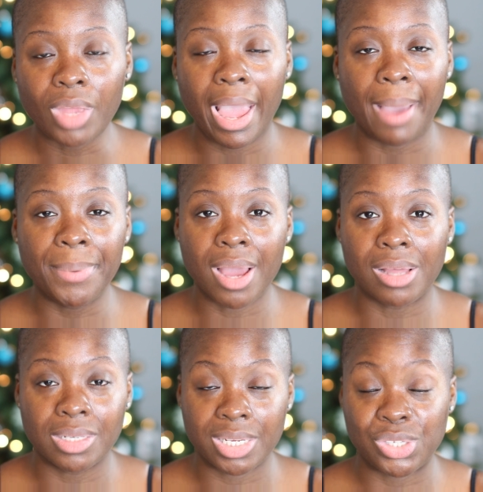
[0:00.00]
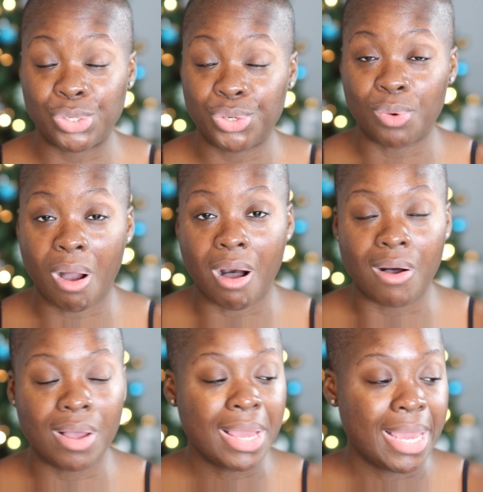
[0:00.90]
happy holidays to you
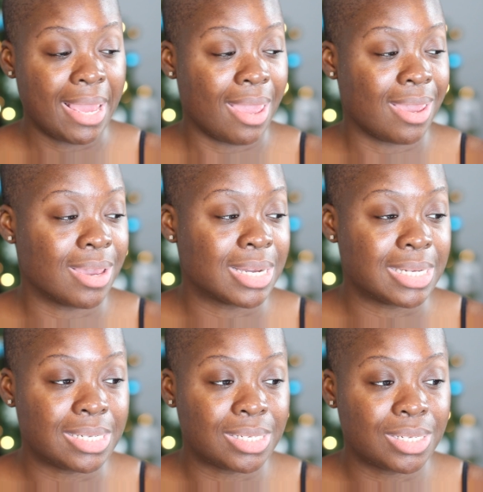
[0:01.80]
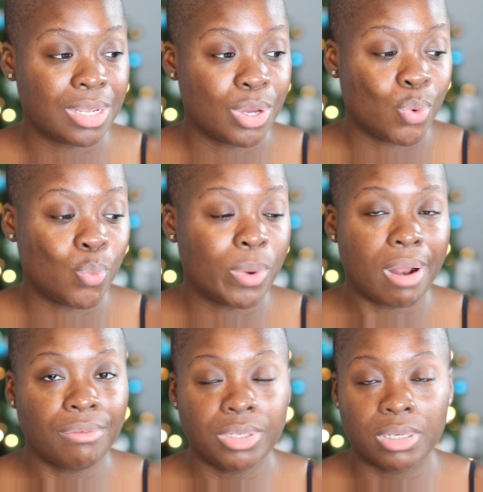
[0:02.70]
all, and
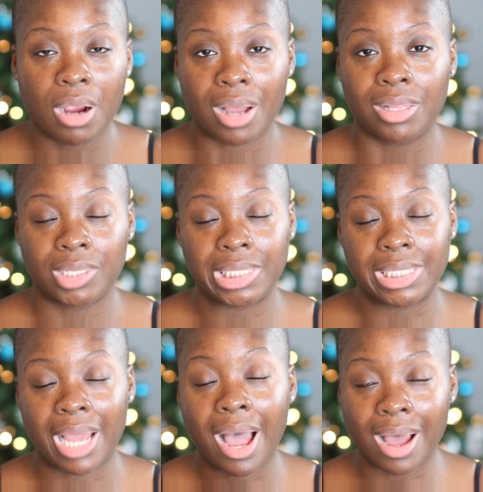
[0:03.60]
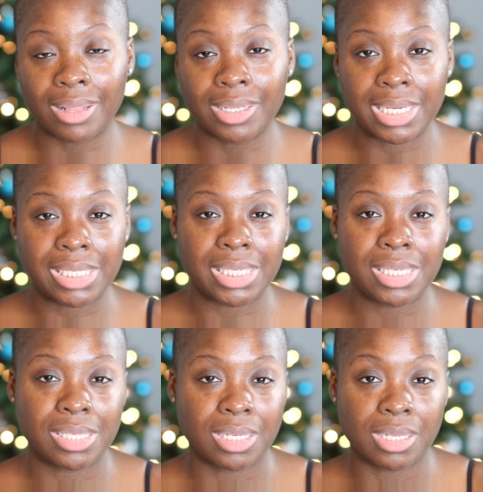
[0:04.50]
whatever your holiday
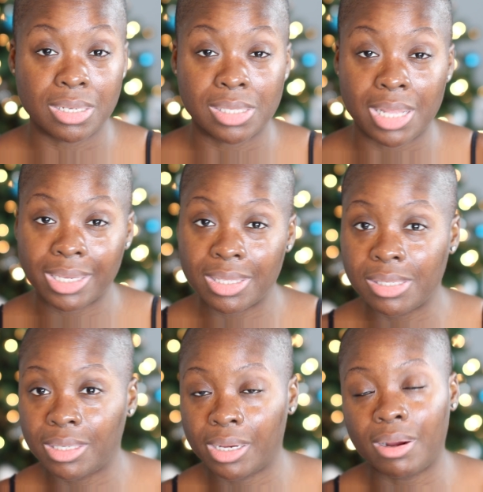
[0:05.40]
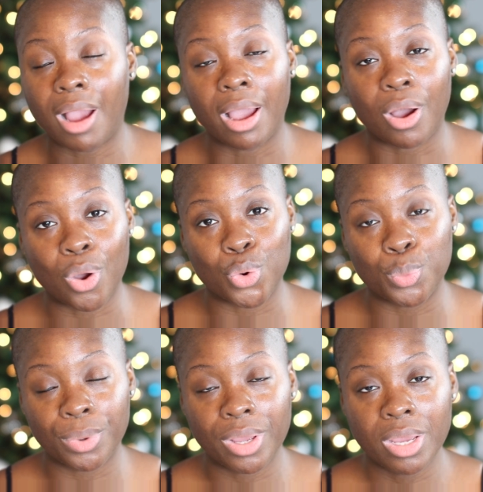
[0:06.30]
season looks like this year, I
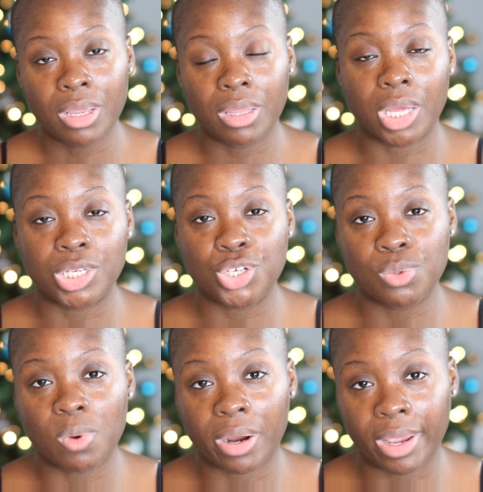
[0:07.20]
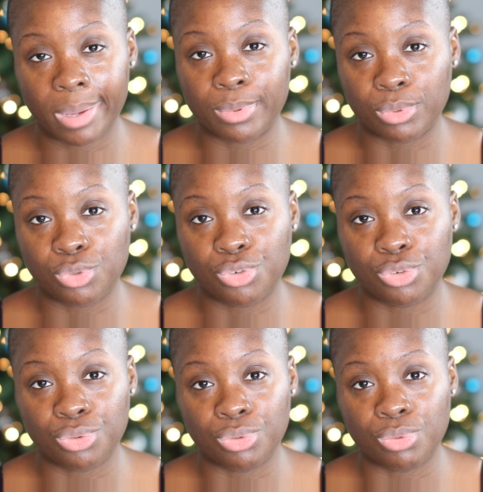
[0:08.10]
hope that you are able
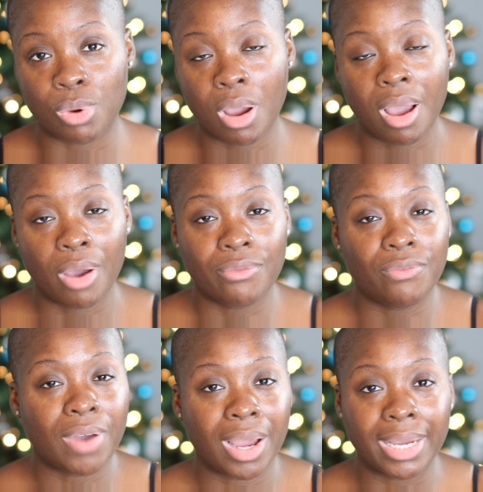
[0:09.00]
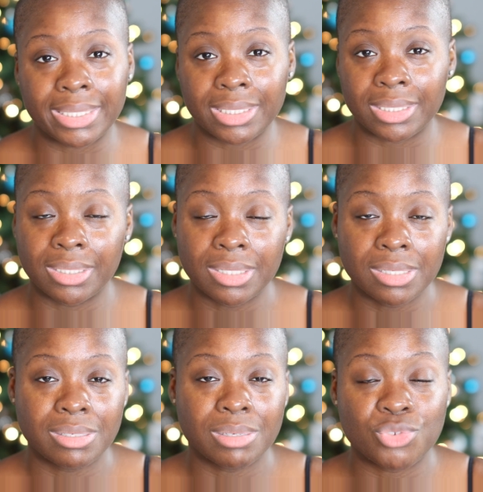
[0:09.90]
to find
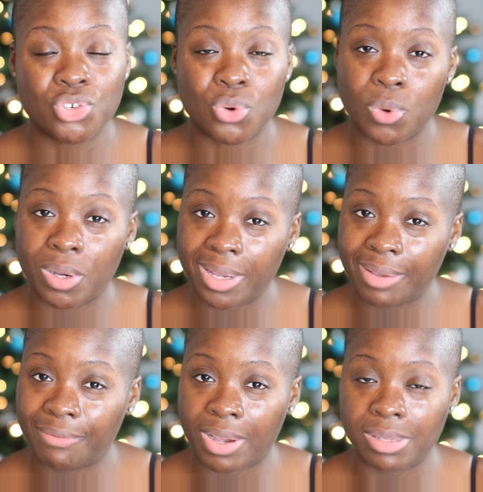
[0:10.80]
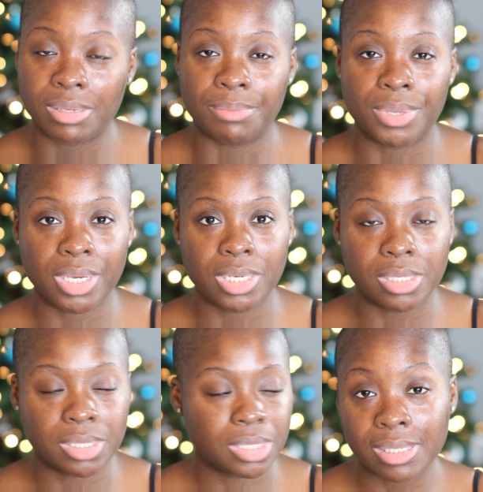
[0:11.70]
some joy, find some
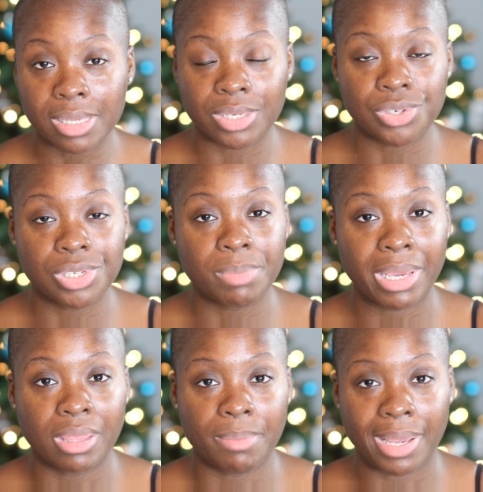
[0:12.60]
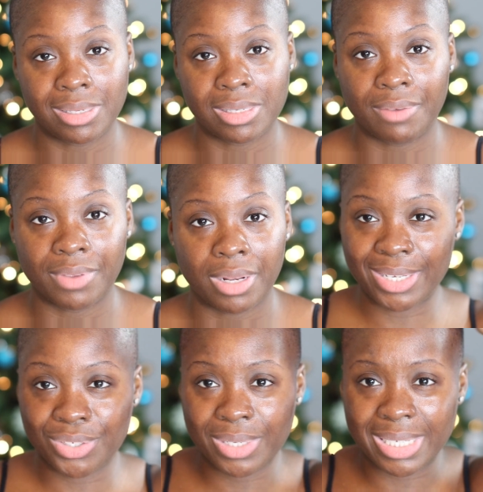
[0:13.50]
peace, and just make the best of it.
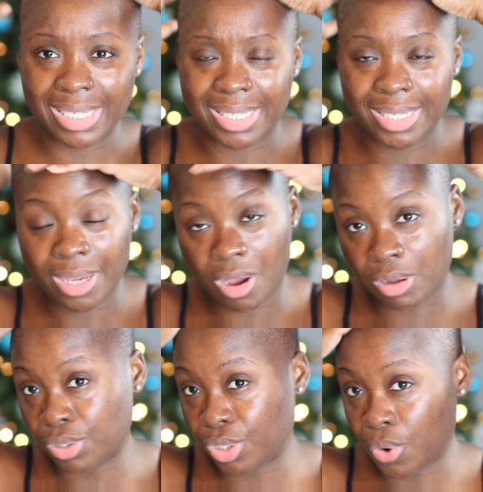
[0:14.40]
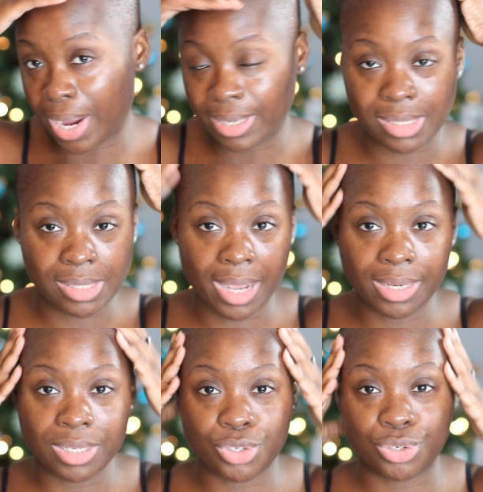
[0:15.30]
As you can see also, I
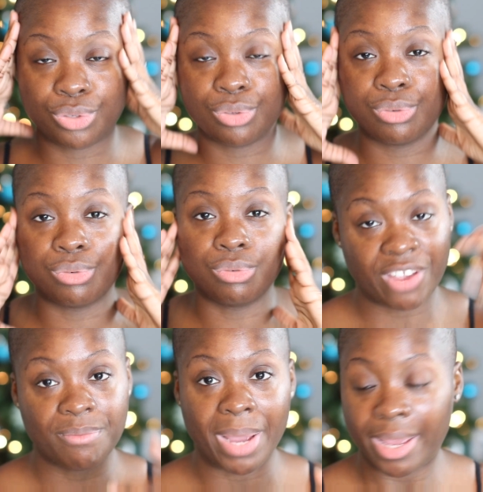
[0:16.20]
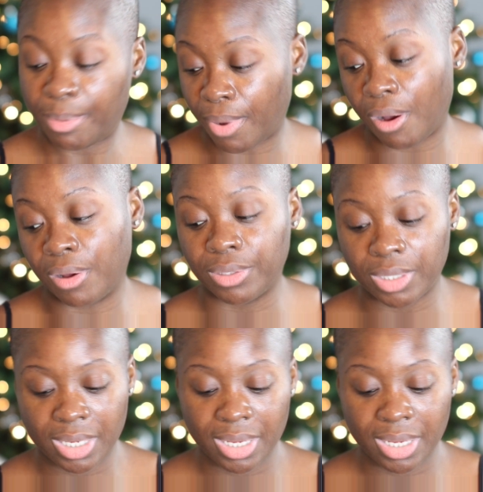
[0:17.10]
decided to shave my head bald.